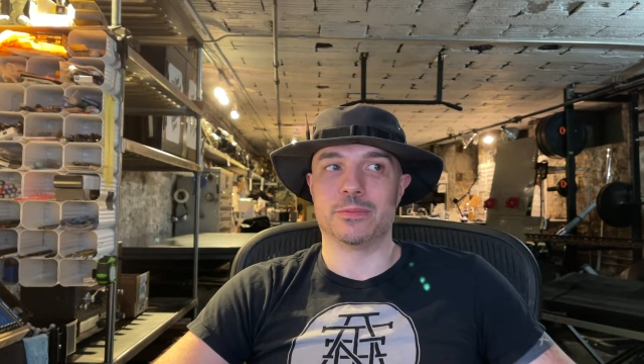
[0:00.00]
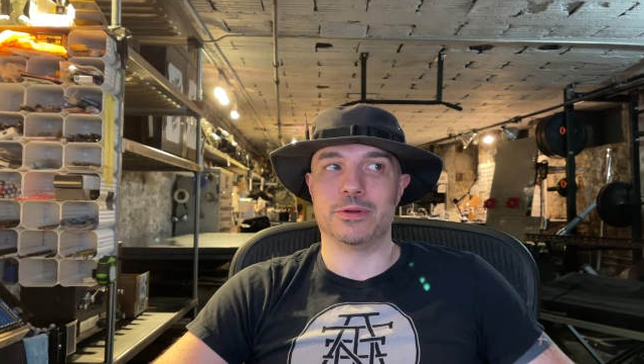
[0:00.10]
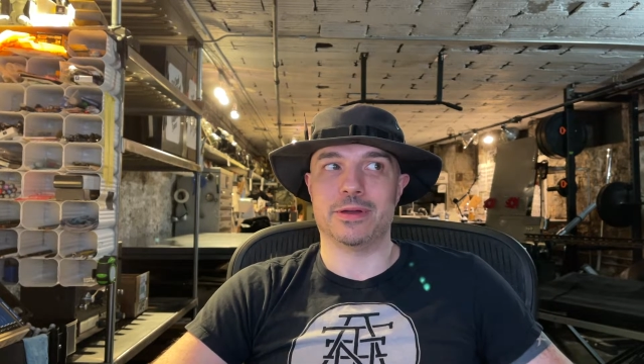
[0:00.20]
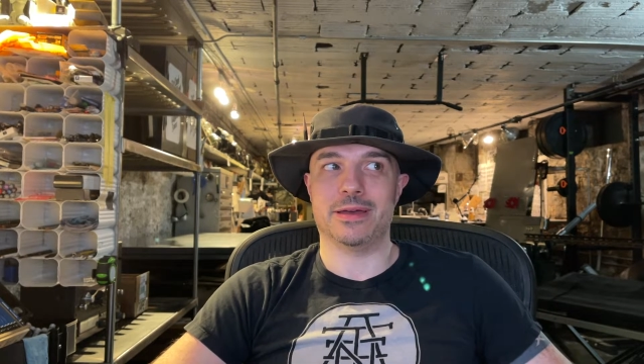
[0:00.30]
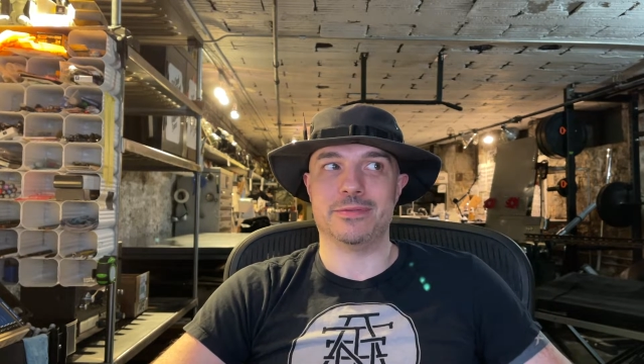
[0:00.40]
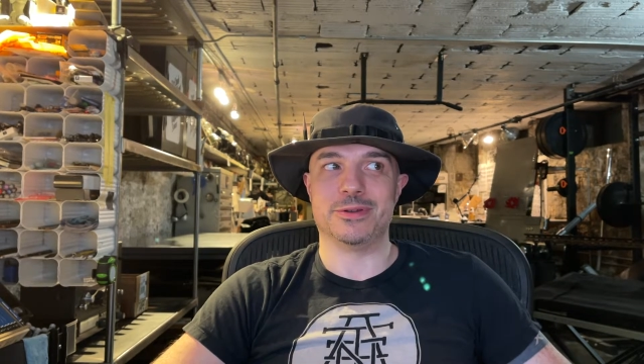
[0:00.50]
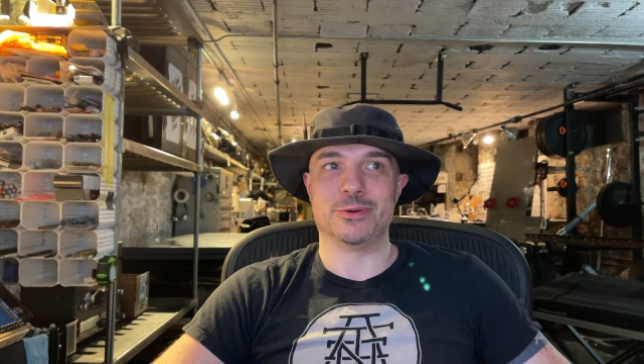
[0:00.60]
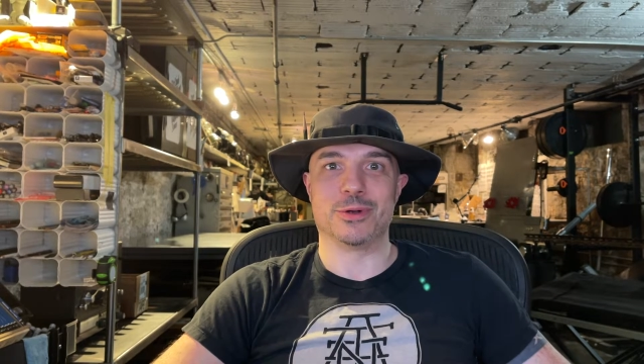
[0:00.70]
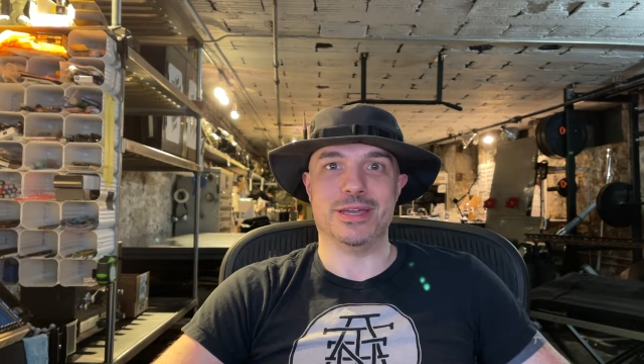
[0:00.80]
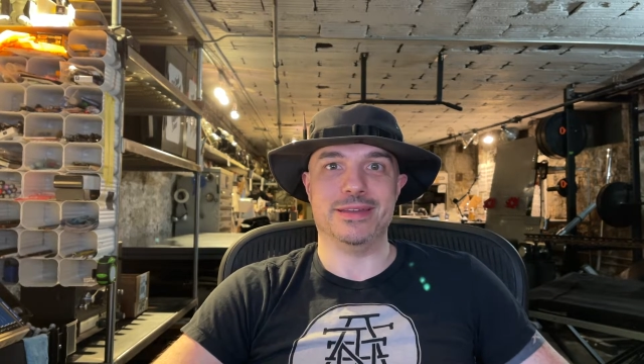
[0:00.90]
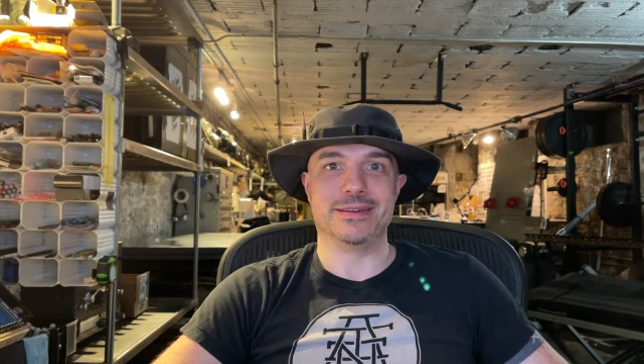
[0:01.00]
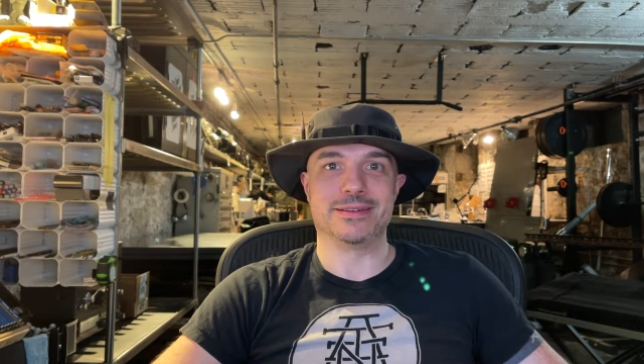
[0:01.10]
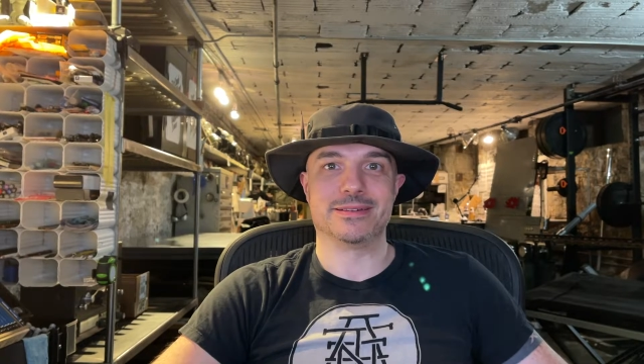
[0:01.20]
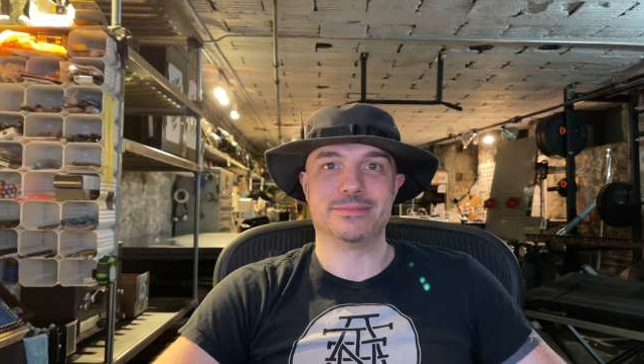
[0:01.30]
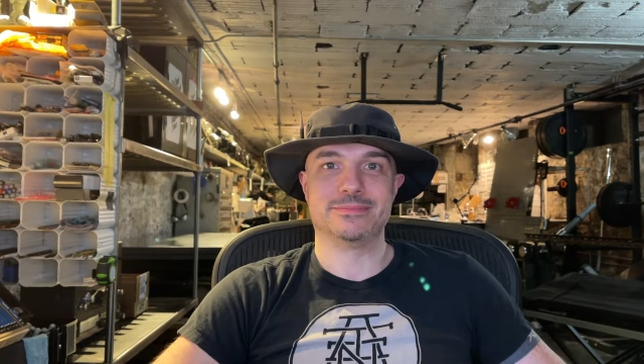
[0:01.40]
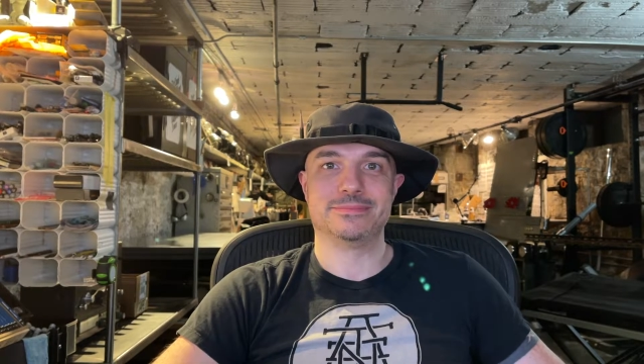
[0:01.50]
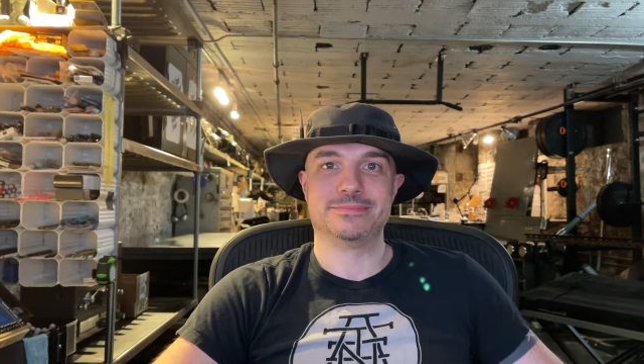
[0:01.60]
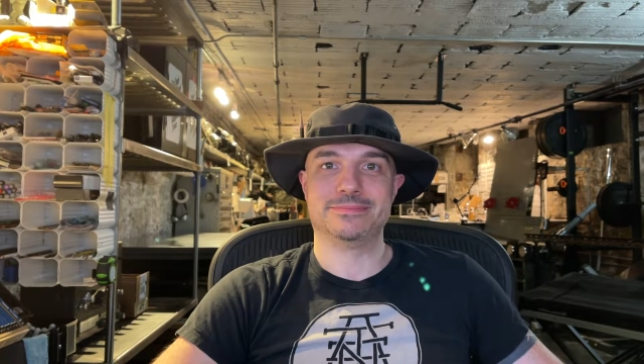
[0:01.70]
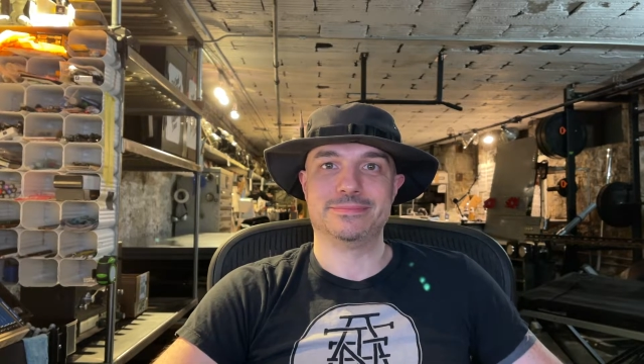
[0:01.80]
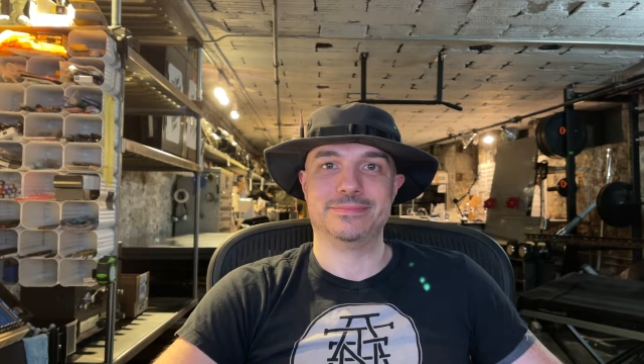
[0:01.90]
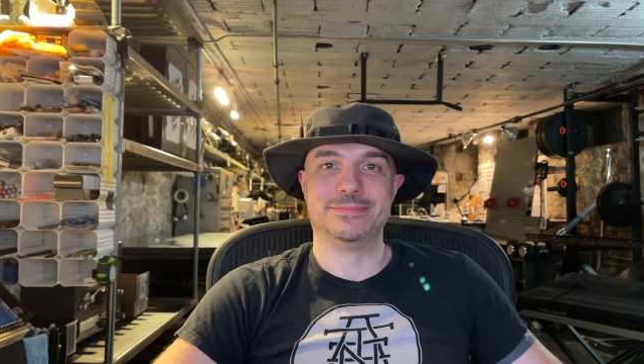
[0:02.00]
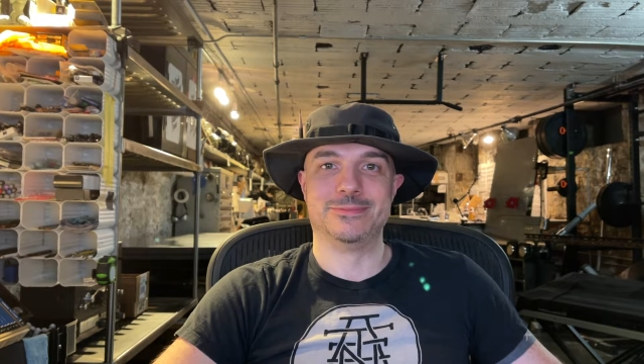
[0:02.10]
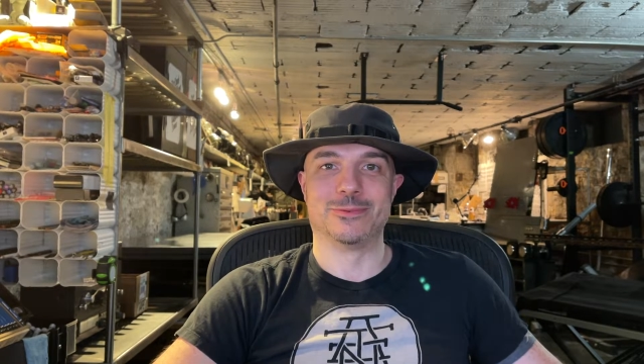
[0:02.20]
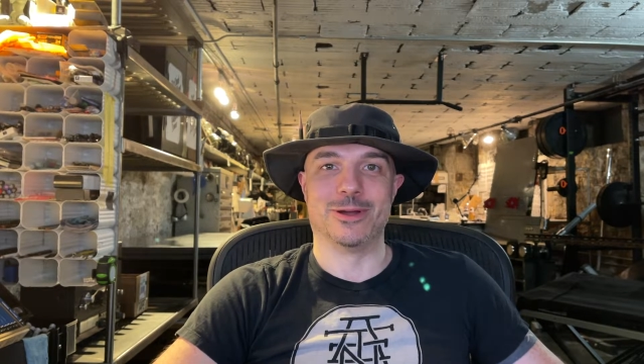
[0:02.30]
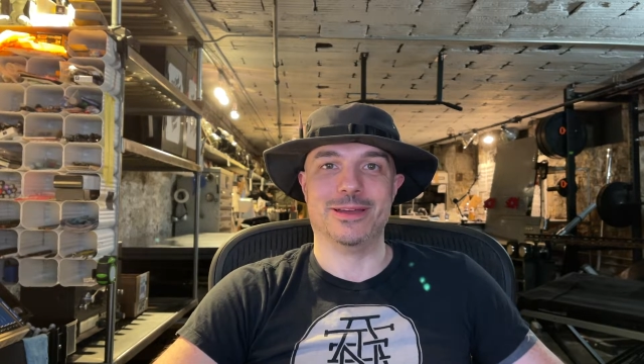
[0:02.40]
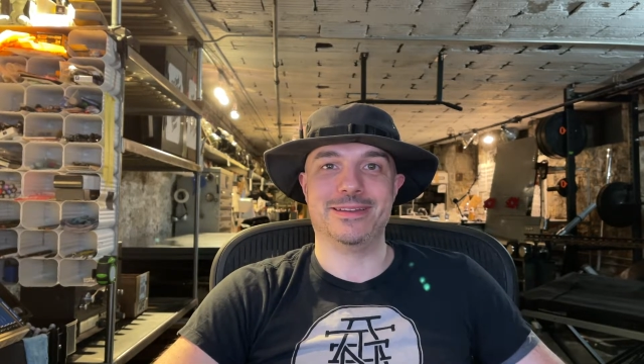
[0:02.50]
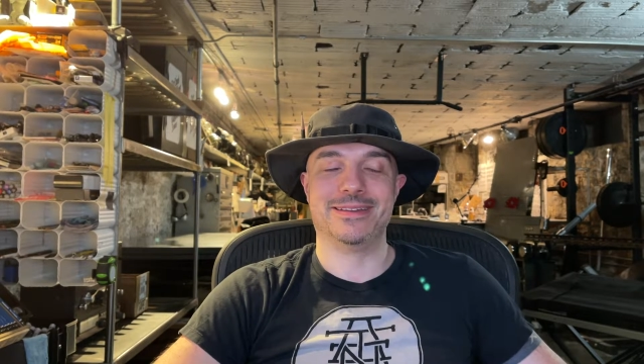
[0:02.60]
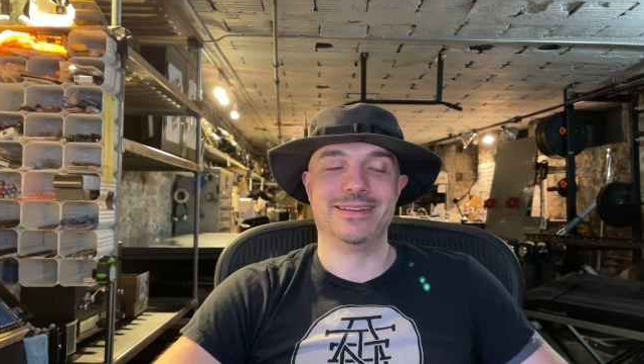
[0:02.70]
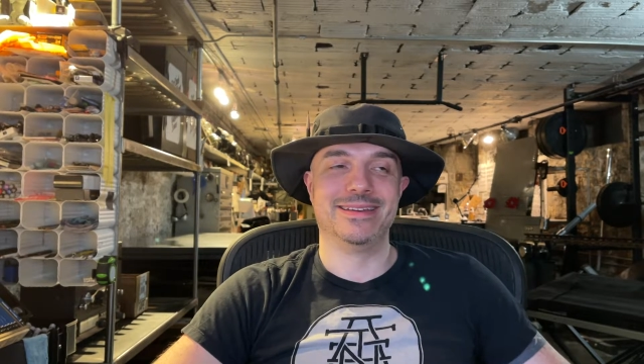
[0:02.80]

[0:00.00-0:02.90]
We don't have indoor heating, right?